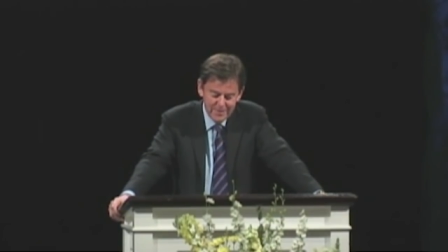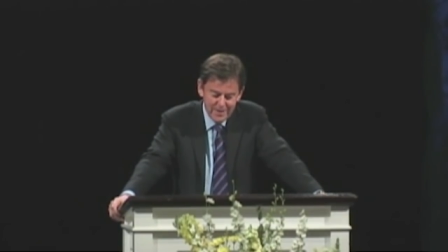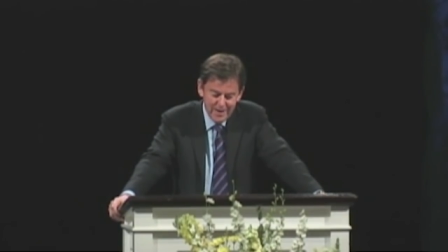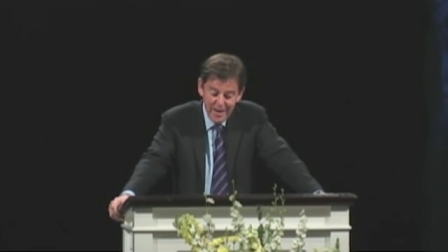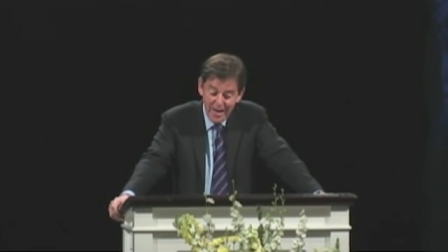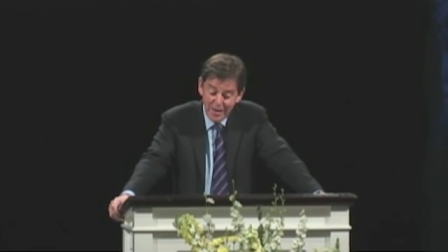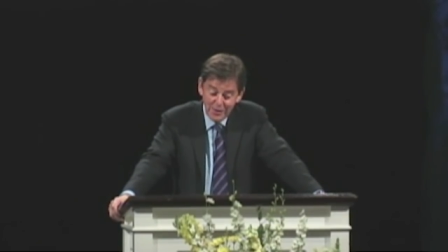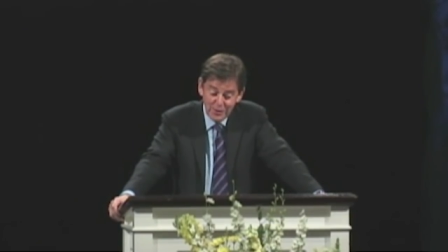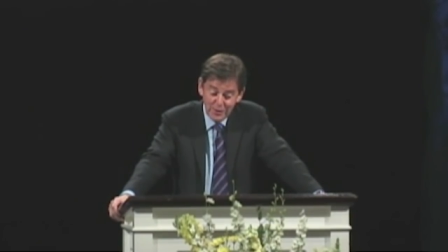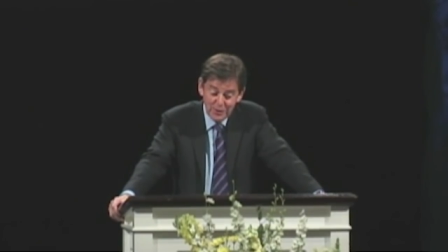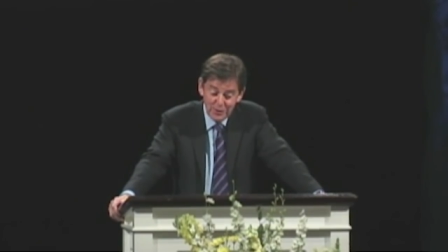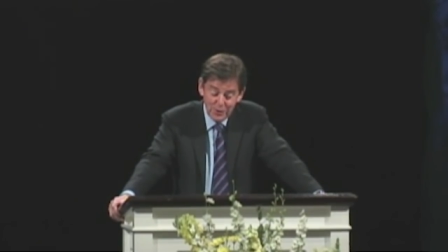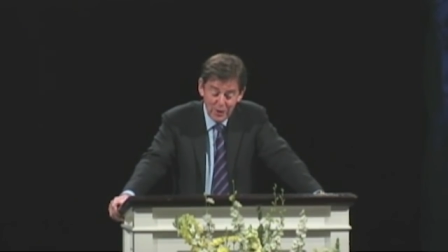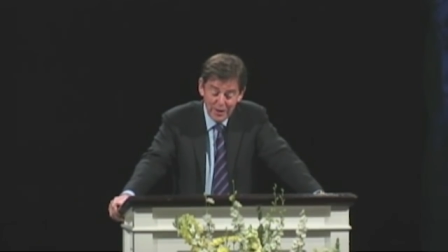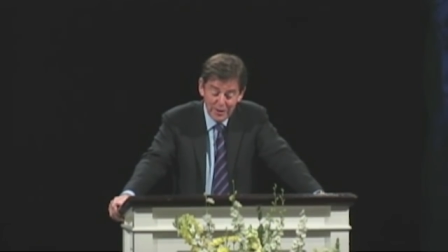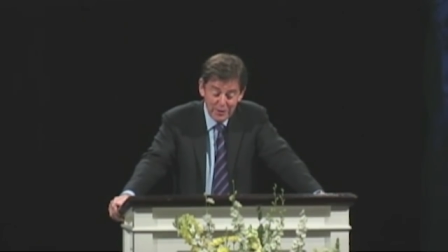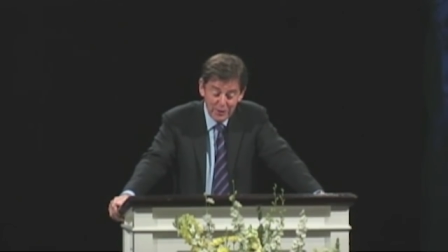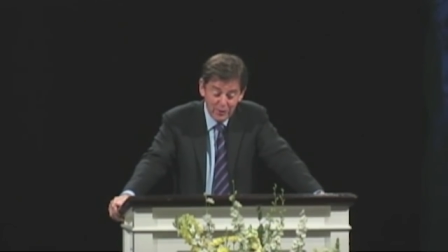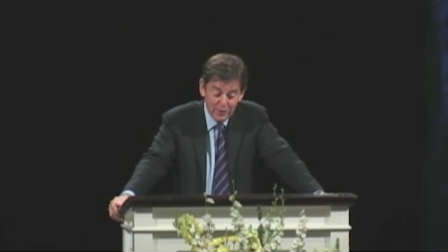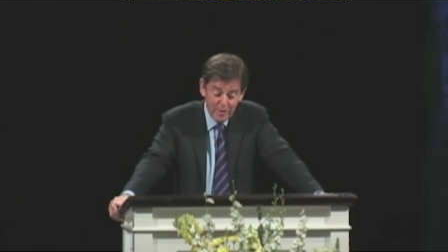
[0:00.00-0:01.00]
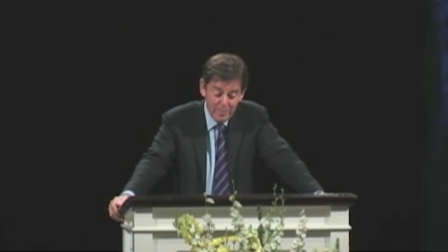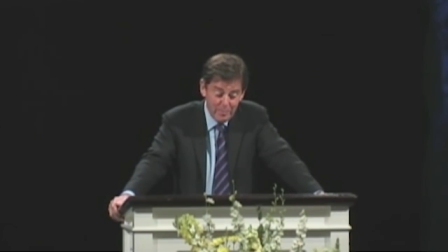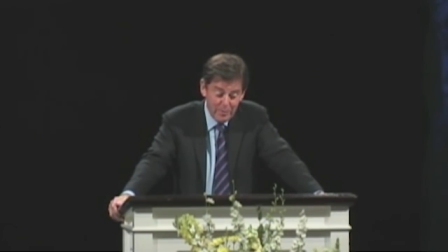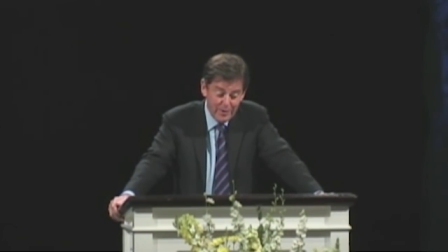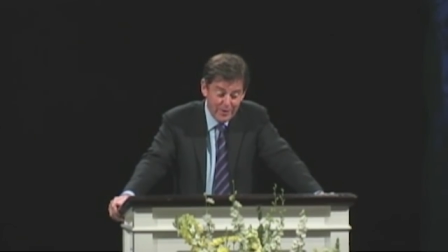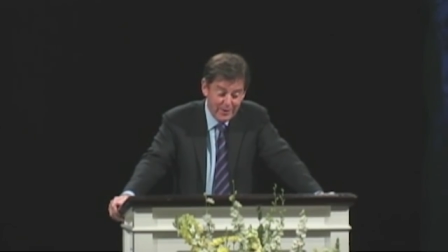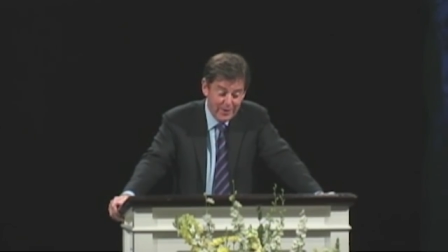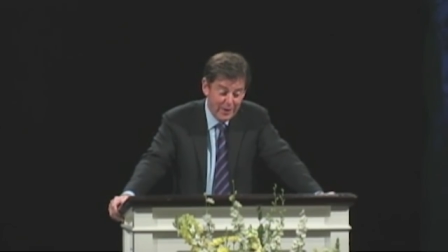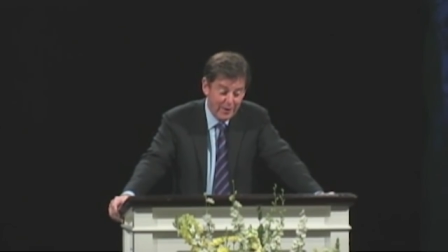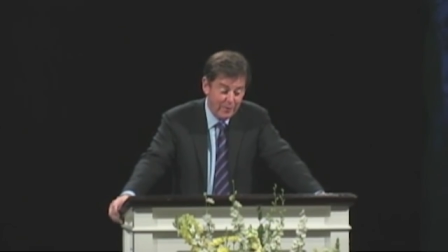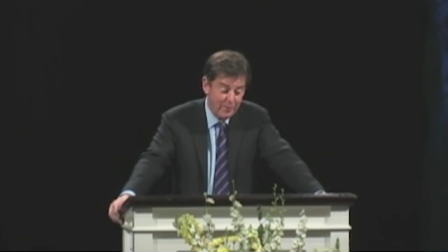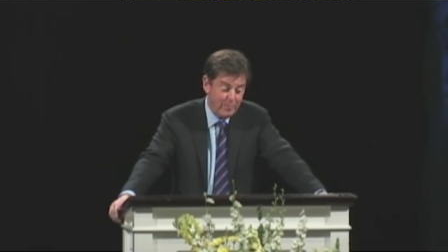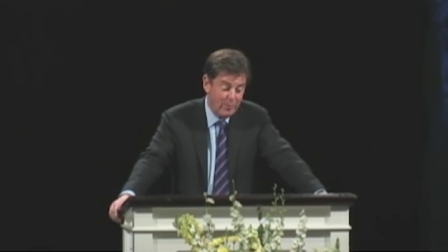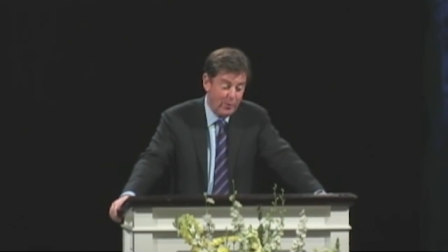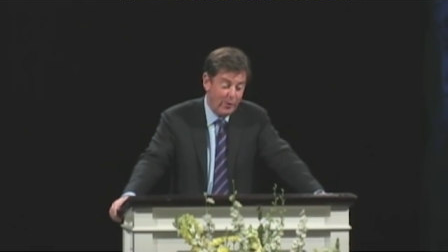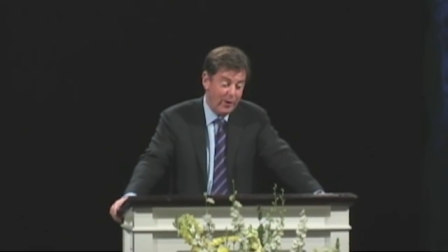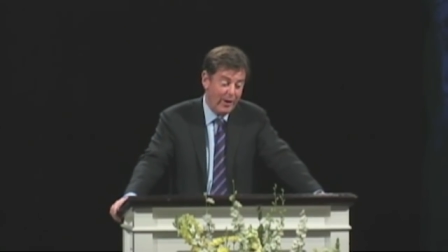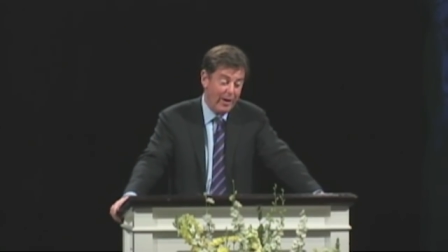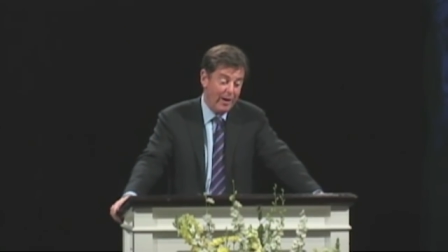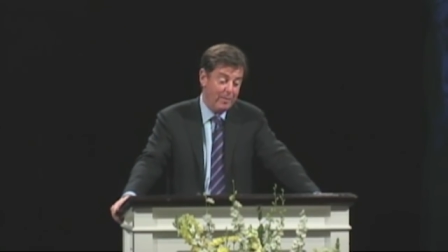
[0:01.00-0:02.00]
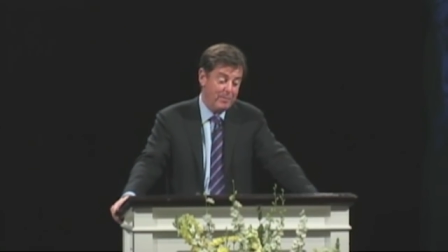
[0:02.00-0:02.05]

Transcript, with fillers: I actually tried to creep in the other morning.